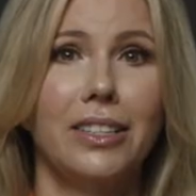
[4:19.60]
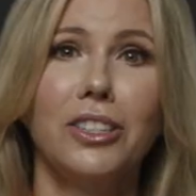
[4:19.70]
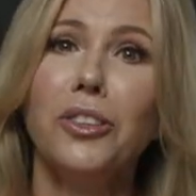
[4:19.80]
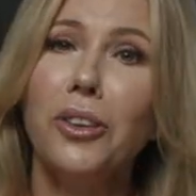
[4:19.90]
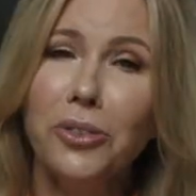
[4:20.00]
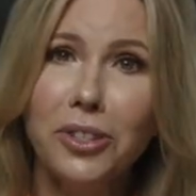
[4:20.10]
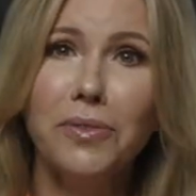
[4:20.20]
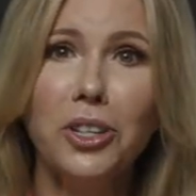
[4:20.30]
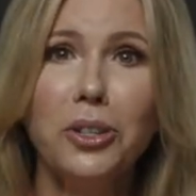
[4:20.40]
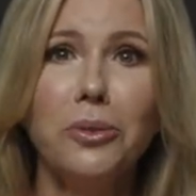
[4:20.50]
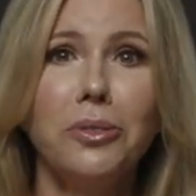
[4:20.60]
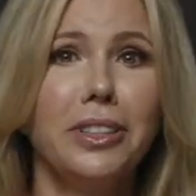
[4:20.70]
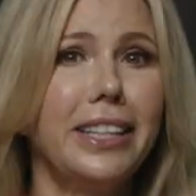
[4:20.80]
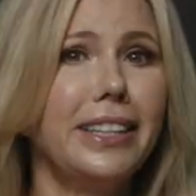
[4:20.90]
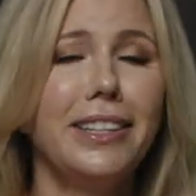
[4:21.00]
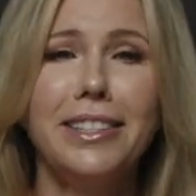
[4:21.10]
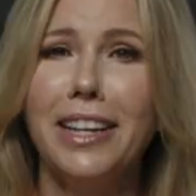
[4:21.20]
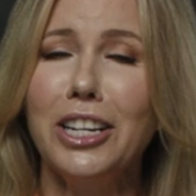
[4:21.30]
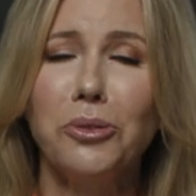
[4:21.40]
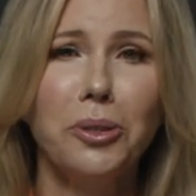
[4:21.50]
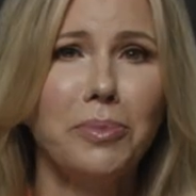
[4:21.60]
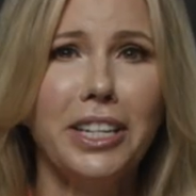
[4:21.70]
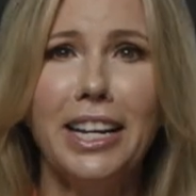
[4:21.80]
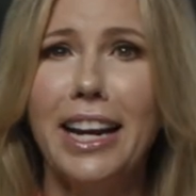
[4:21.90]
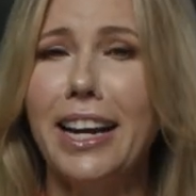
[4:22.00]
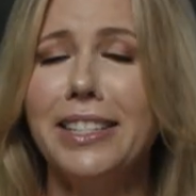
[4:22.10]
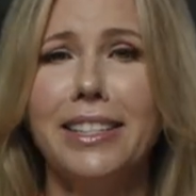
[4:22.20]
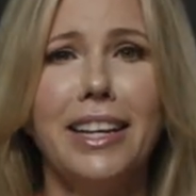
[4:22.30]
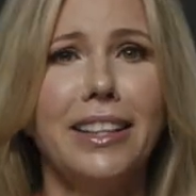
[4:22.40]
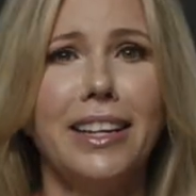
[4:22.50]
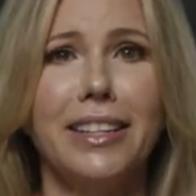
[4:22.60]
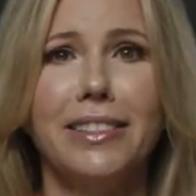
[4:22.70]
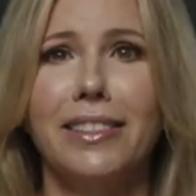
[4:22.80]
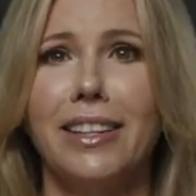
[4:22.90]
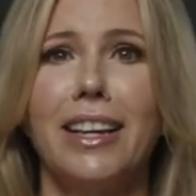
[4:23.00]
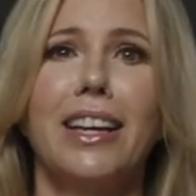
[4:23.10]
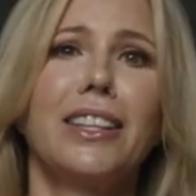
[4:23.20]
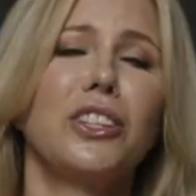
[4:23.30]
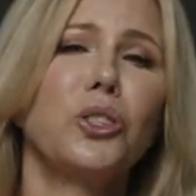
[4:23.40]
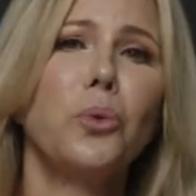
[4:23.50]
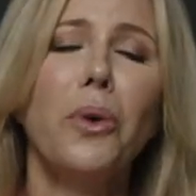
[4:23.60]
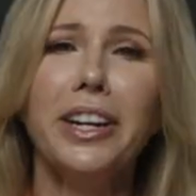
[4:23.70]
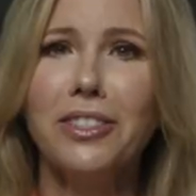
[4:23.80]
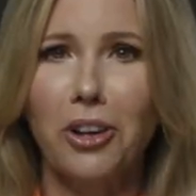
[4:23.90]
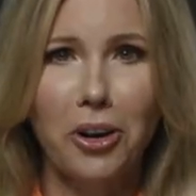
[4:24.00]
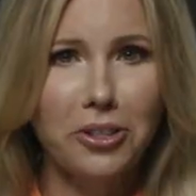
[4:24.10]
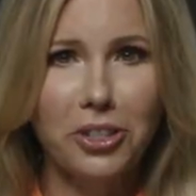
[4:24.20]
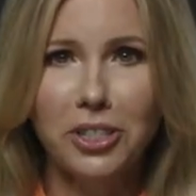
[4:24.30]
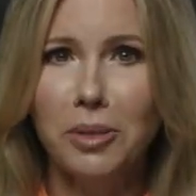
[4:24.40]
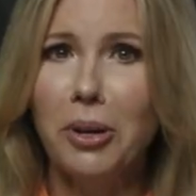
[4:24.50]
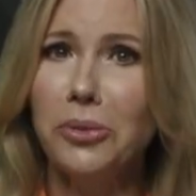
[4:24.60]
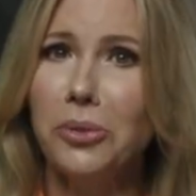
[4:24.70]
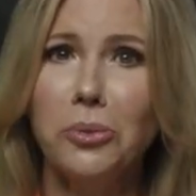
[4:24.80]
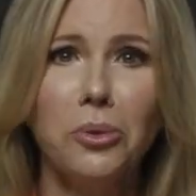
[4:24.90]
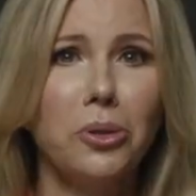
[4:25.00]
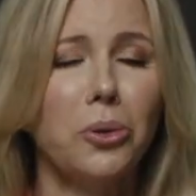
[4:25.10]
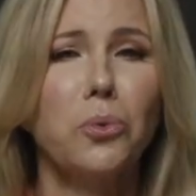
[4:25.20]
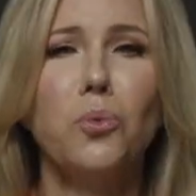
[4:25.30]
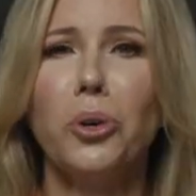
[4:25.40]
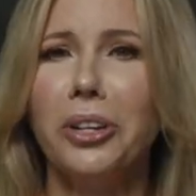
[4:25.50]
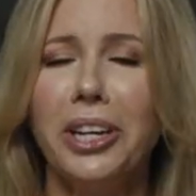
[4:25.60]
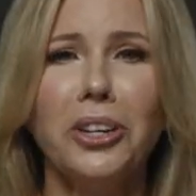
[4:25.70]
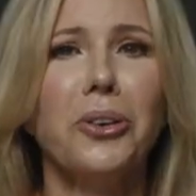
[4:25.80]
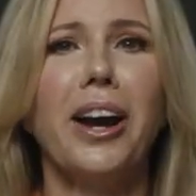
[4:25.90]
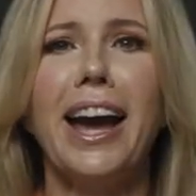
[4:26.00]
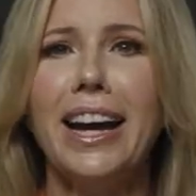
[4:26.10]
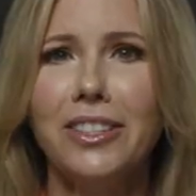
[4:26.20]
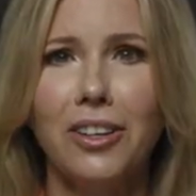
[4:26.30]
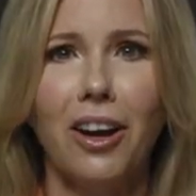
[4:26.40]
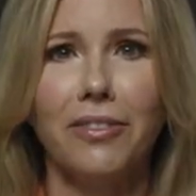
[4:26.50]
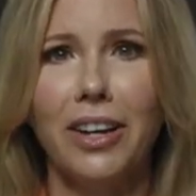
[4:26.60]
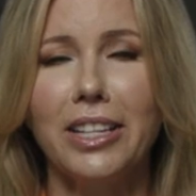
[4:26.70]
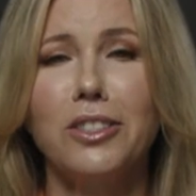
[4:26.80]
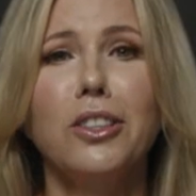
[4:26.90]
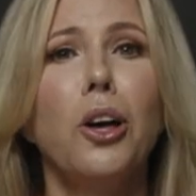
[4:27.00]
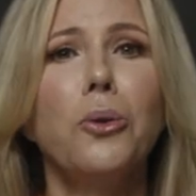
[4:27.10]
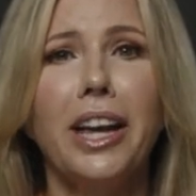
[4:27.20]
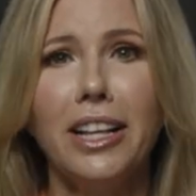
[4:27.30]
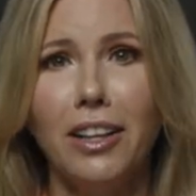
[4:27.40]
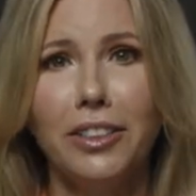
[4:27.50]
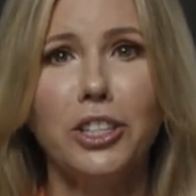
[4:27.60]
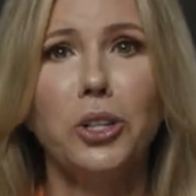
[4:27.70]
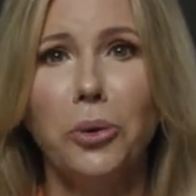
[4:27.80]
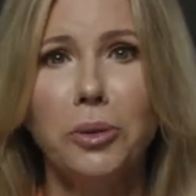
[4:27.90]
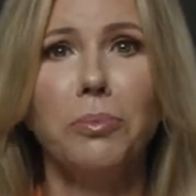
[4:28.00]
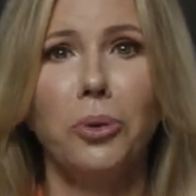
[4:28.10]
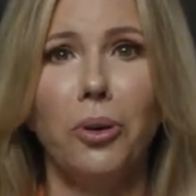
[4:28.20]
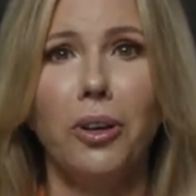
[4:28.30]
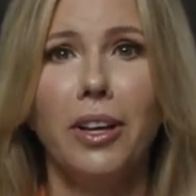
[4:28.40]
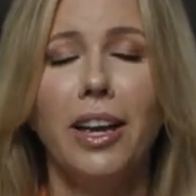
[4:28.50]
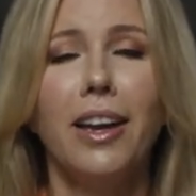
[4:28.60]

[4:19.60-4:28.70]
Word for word: To those of you in this age group today, I say this. The 20s aren't just about school or working your ass off as low gal on the totem pole.